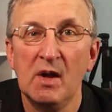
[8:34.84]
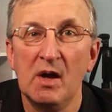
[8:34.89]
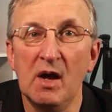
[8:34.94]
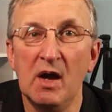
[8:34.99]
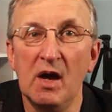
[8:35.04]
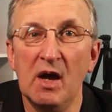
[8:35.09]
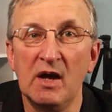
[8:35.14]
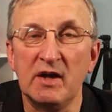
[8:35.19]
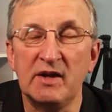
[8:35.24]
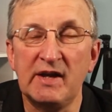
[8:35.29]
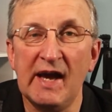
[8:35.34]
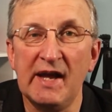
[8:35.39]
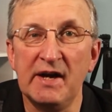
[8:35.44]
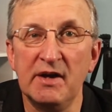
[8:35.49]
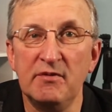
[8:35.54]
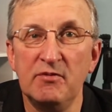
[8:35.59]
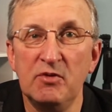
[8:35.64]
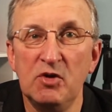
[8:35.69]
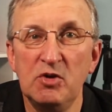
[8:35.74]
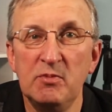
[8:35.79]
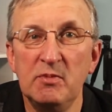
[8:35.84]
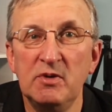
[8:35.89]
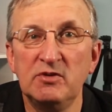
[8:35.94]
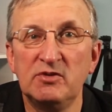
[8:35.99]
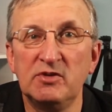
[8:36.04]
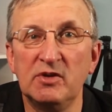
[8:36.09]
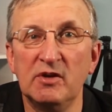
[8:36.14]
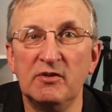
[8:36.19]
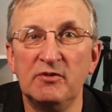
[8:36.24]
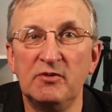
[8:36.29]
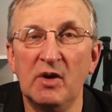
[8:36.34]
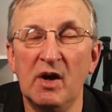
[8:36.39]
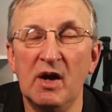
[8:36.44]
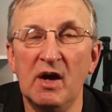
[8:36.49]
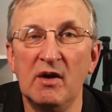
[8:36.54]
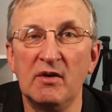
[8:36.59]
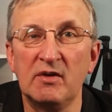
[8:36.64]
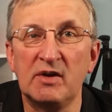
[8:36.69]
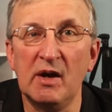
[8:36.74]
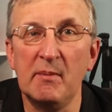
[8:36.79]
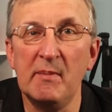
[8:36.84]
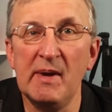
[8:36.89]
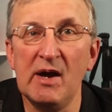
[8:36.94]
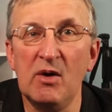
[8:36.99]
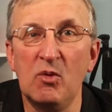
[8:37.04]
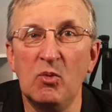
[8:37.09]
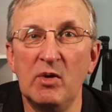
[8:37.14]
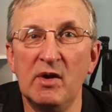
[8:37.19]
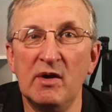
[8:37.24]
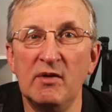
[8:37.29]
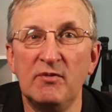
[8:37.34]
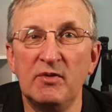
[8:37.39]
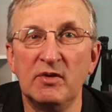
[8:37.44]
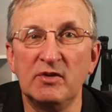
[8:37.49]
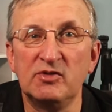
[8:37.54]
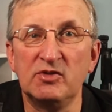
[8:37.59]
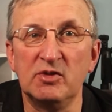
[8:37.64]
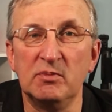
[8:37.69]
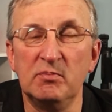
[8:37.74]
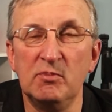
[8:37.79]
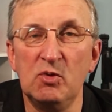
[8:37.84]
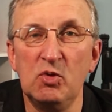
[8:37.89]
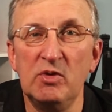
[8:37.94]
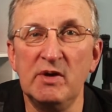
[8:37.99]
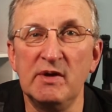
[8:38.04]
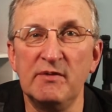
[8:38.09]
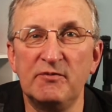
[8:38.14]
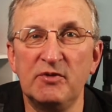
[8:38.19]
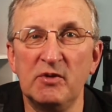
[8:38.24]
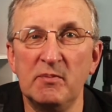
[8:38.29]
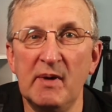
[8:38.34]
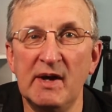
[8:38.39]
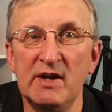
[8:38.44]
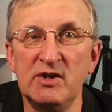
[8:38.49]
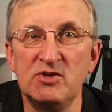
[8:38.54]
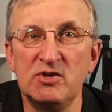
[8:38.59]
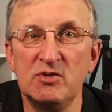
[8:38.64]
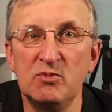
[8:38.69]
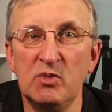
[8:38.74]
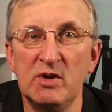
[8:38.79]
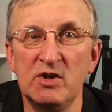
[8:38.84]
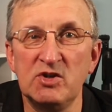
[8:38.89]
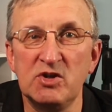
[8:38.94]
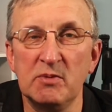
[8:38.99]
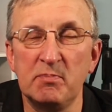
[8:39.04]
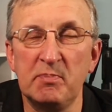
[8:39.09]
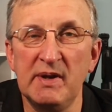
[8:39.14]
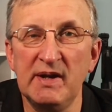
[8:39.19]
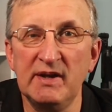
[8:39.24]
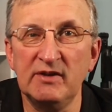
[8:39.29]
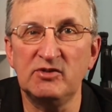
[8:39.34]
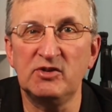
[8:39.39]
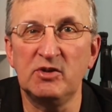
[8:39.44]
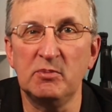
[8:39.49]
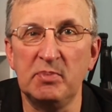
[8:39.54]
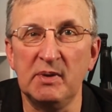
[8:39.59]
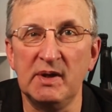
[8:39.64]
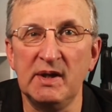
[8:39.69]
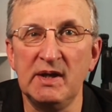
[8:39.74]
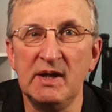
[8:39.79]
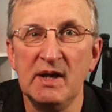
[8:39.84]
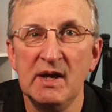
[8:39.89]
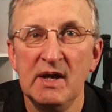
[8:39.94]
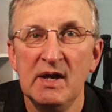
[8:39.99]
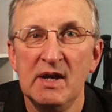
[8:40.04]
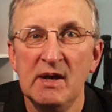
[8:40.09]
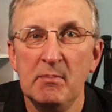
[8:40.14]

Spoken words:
Canon Rumours have come out with some more information which appears to be